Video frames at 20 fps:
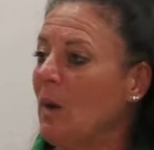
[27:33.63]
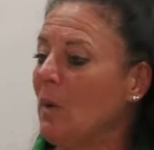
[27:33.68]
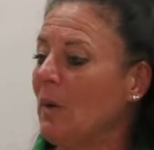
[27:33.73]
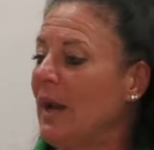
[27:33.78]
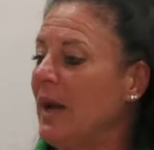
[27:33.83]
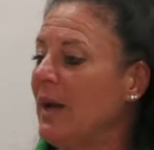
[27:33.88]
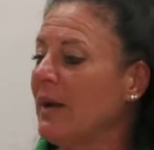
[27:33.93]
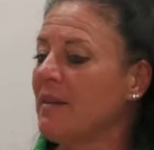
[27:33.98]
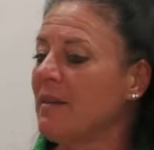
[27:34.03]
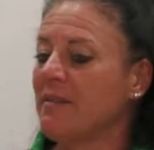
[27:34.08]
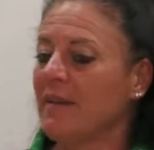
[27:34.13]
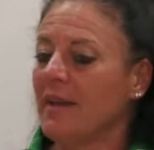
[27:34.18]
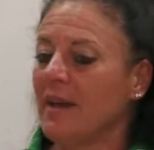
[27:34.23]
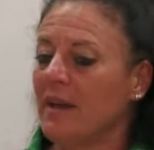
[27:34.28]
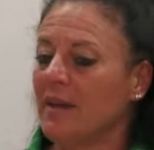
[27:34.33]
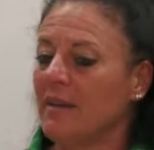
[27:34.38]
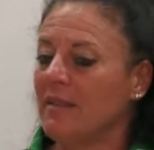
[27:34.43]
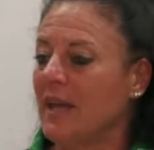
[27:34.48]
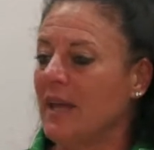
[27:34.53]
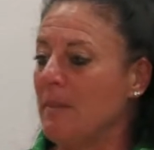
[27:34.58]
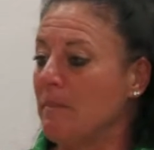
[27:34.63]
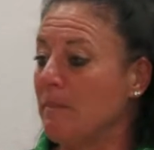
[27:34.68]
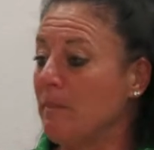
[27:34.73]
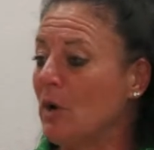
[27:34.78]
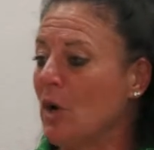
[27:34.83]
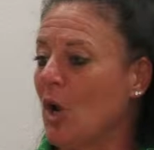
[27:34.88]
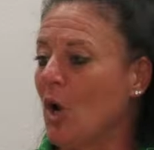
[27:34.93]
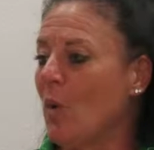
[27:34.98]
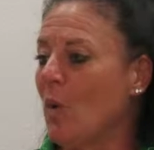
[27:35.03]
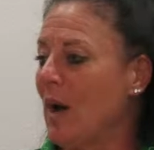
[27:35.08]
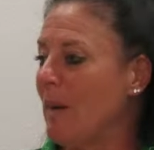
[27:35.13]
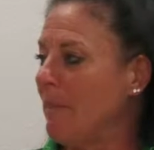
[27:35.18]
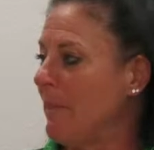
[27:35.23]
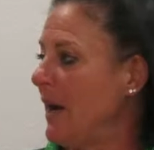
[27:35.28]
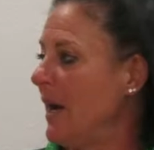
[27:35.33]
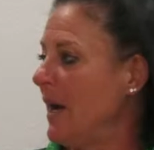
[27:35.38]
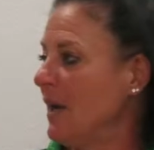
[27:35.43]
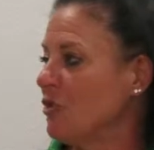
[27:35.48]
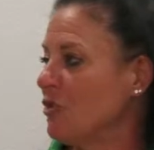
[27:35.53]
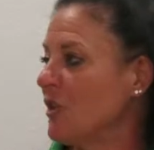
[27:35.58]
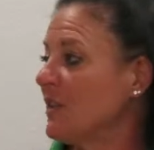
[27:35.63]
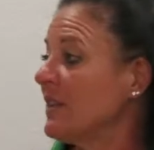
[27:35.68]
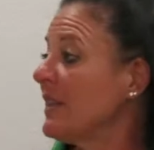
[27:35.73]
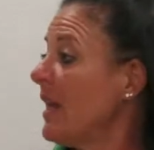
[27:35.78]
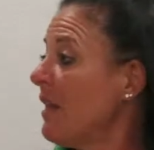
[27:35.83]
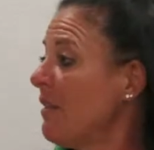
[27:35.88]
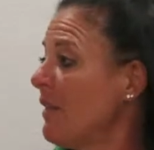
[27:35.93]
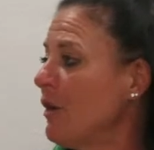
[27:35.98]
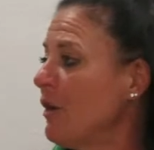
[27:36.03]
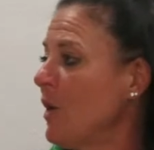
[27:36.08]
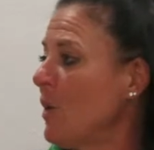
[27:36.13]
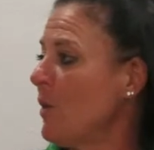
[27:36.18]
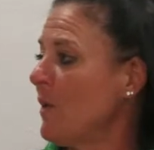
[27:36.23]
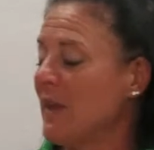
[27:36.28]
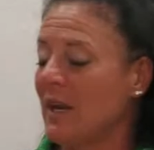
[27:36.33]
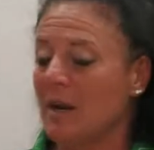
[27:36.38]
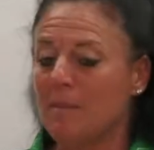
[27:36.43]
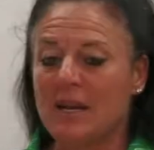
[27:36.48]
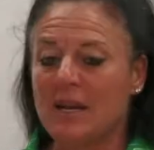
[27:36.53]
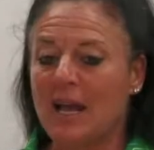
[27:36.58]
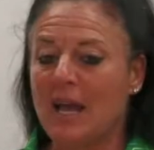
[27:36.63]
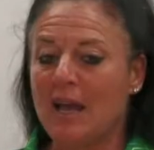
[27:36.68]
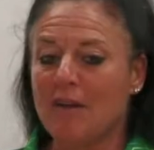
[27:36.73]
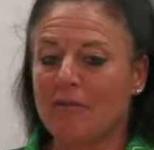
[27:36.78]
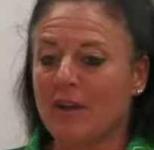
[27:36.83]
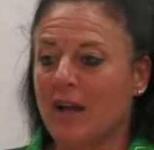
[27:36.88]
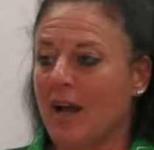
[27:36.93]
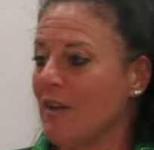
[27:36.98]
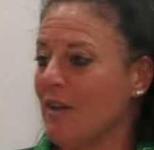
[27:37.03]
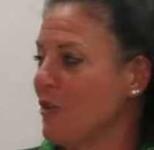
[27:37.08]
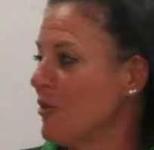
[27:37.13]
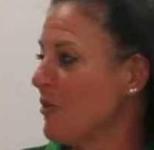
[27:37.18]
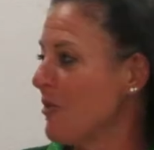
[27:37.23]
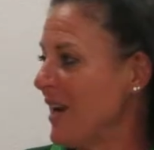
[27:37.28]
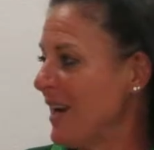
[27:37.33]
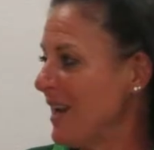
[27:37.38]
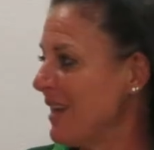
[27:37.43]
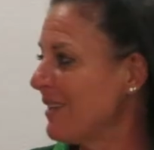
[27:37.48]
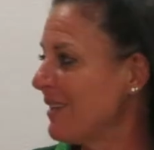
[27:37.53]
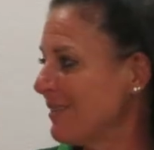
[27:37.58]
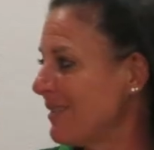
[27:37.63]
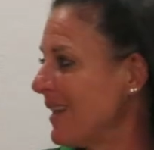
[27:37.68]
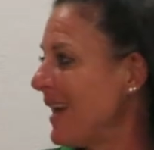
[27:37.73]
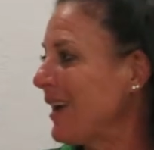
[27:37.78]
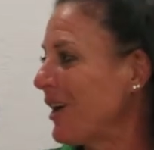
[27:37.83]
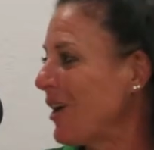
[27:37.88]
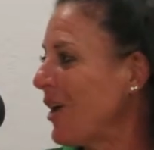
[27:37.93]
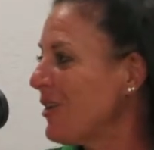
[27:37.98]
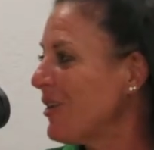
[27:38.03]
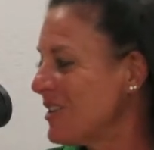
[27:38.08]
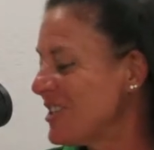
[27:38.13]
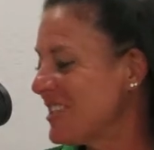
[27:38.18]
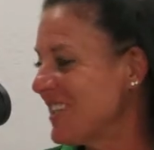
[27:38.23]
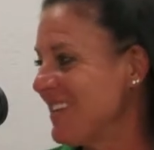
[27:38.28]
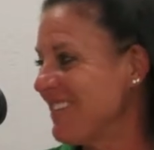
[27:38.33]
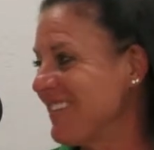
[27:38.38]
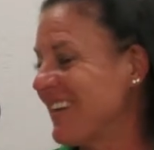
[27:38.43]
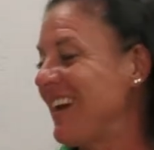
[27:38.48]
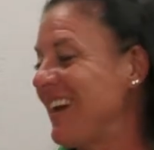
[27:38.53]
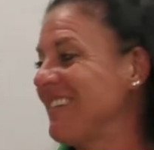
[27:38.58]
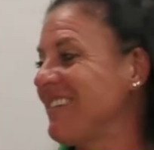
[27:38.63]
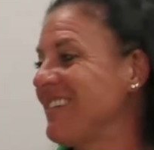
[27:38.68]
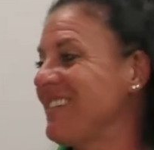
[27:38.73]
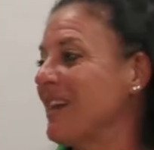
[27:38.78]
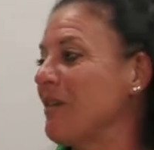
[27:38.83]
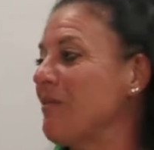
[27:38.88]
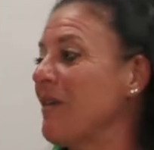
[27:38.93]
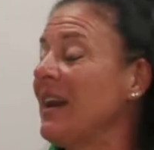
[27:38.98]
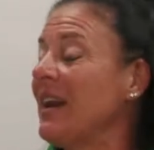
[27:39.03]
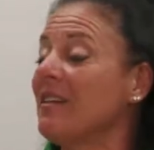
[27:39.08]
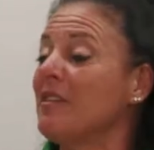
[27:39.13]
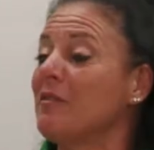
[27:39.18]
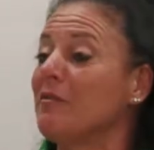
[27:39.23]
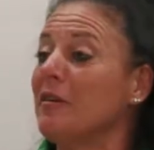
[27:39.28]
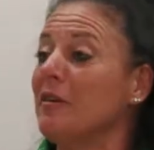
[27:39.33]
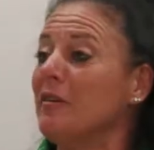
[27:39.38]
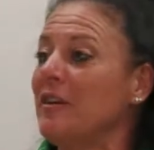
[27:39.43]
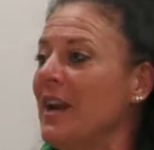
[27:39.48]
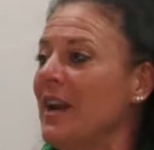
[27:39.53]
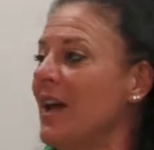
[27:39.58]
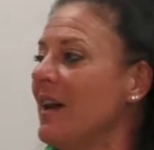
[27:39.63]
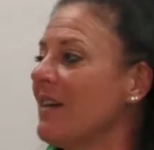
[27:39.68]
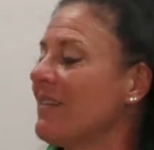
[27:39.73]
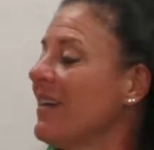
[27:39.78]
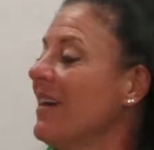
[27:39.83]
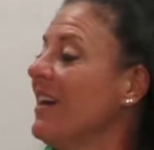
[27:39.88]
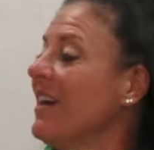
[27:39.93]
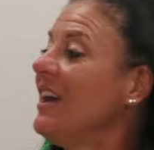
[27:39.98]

Like I say, they blow up 100. Nothing wrong with it. I mean, I have guys I coach these guys and stuff, and it's very nice.